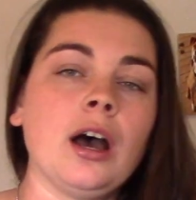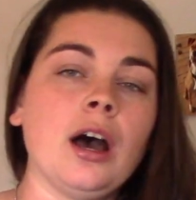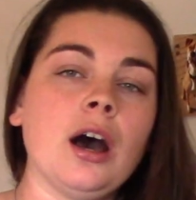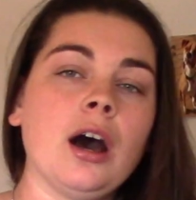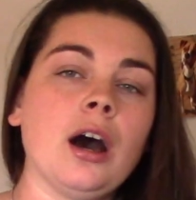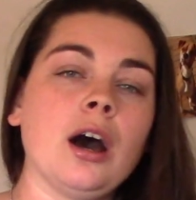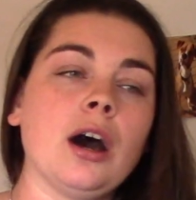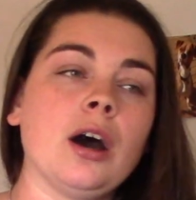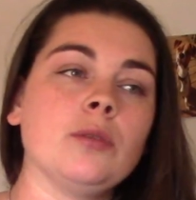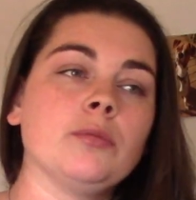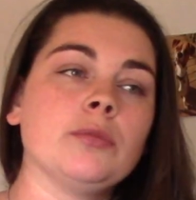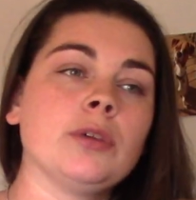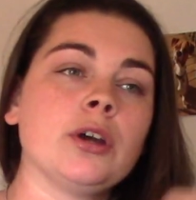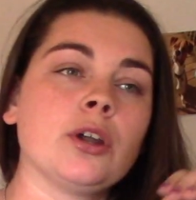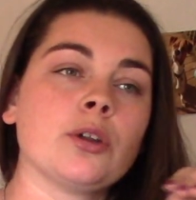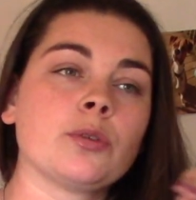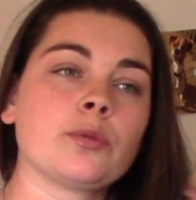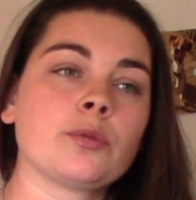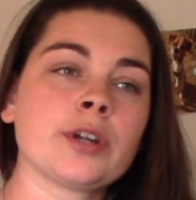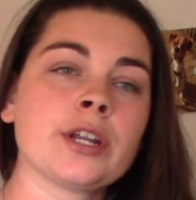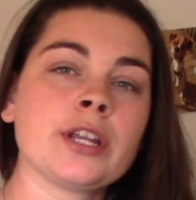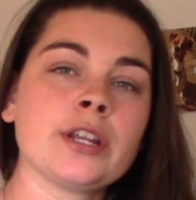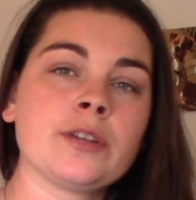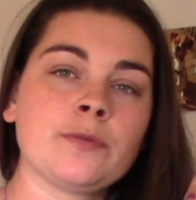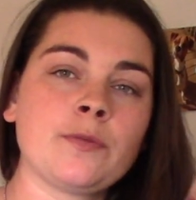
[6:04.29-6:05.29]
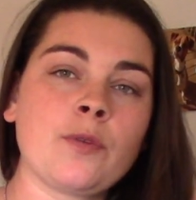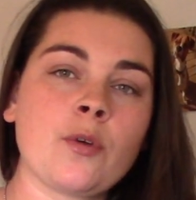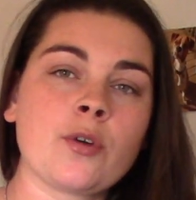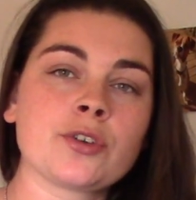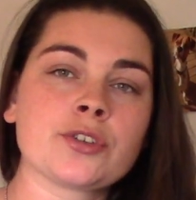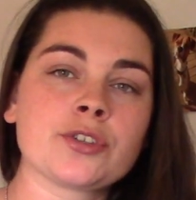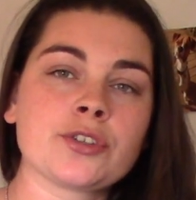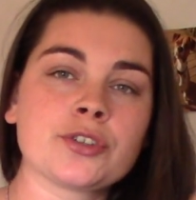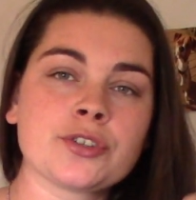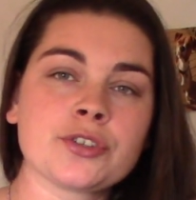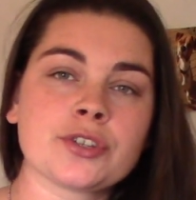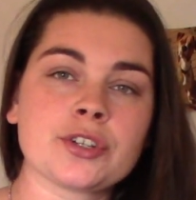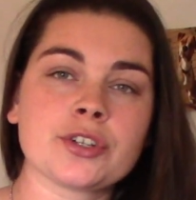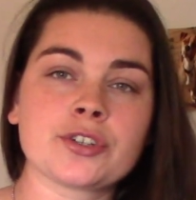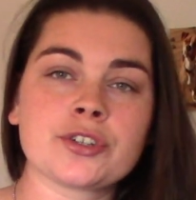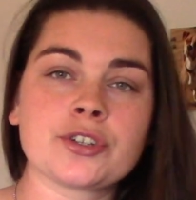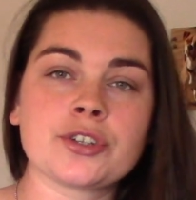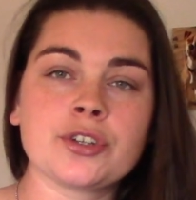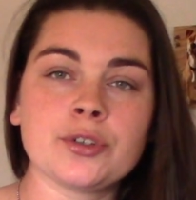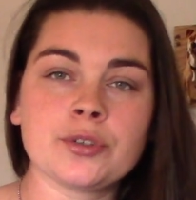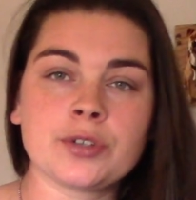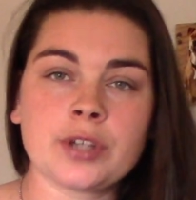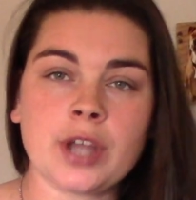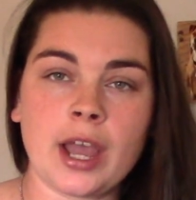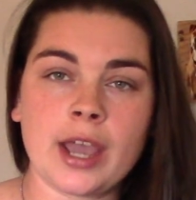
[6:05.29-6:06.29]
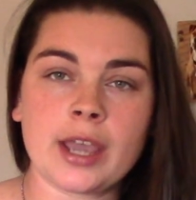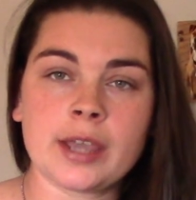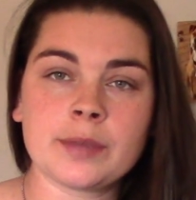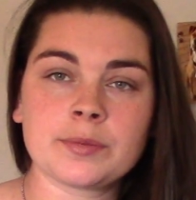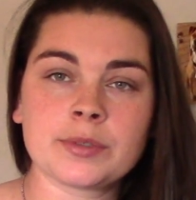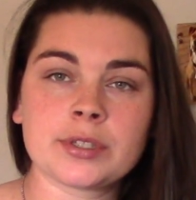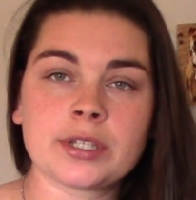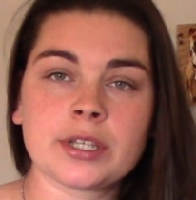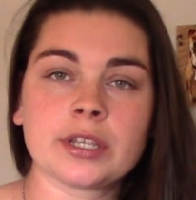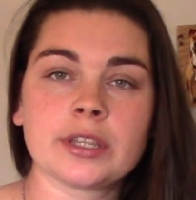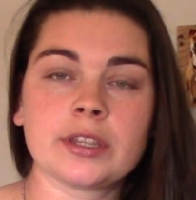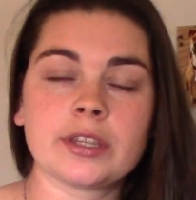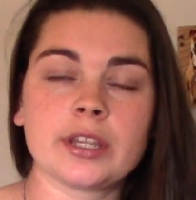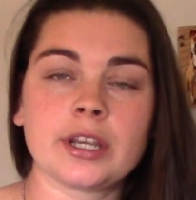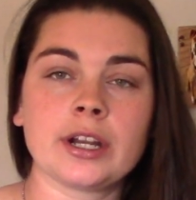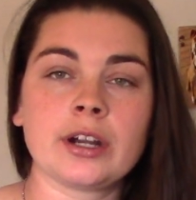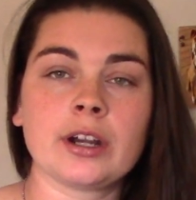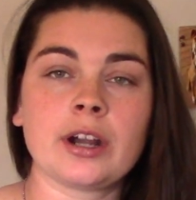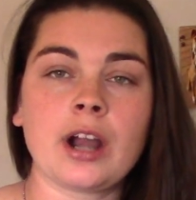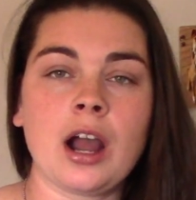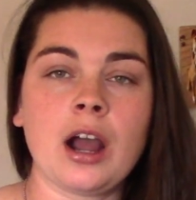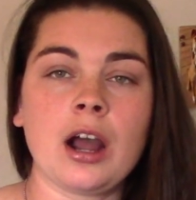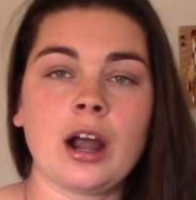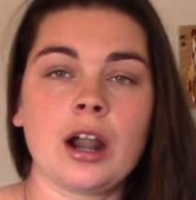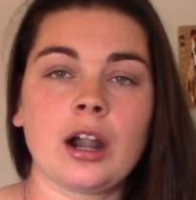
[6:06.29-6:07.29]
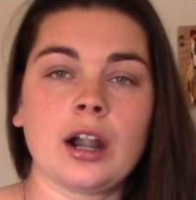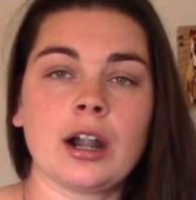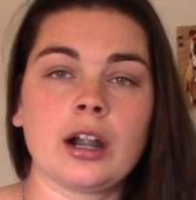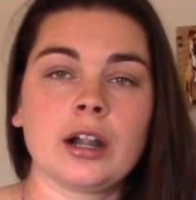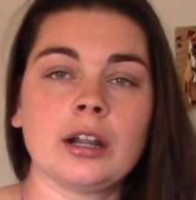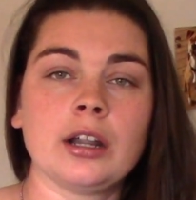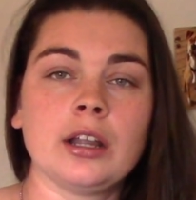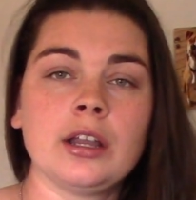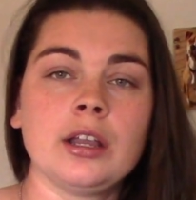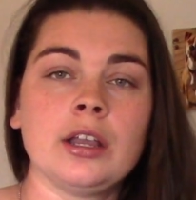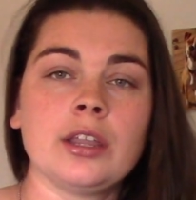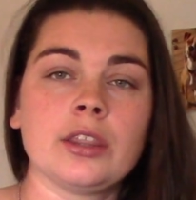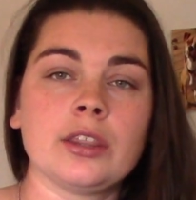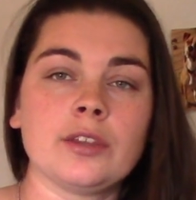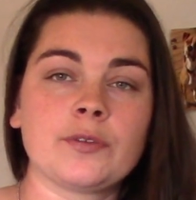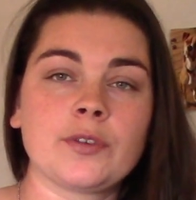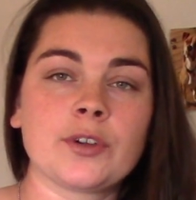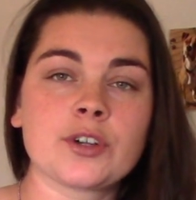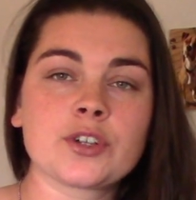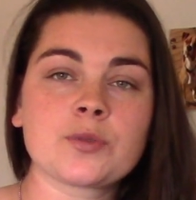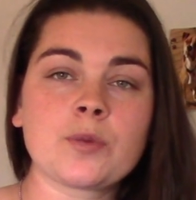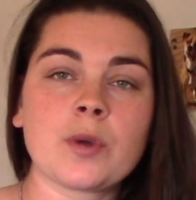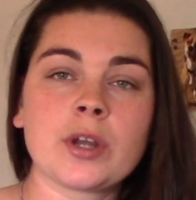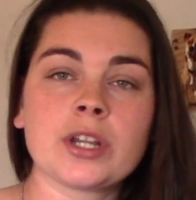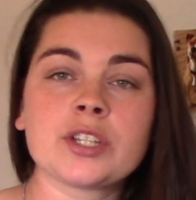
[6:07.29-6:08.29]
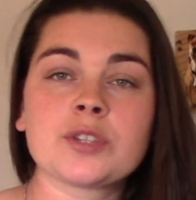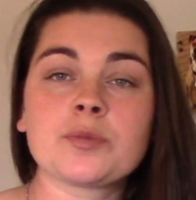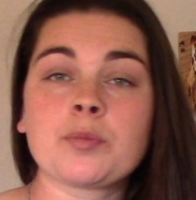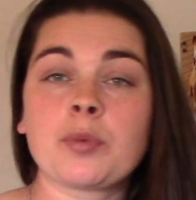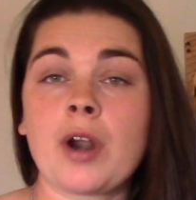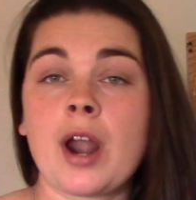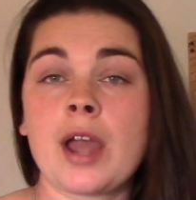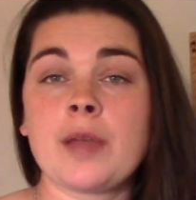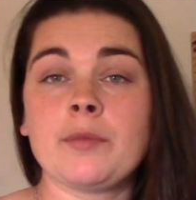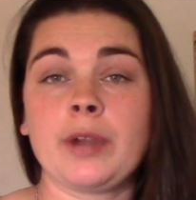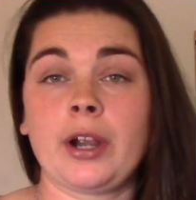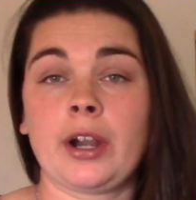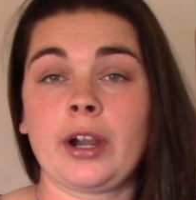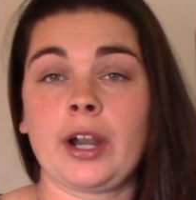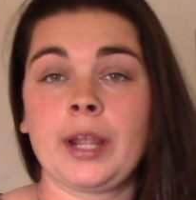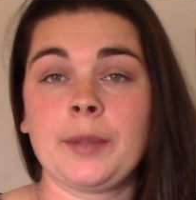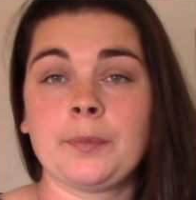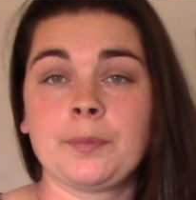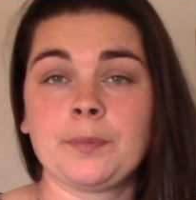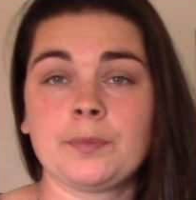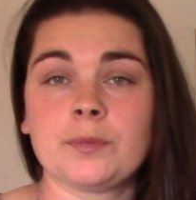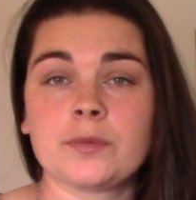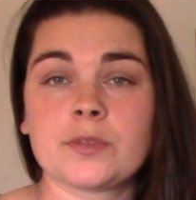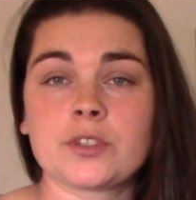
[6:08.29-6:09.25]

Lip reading: Reinforcers, there's two types. The first one is primary.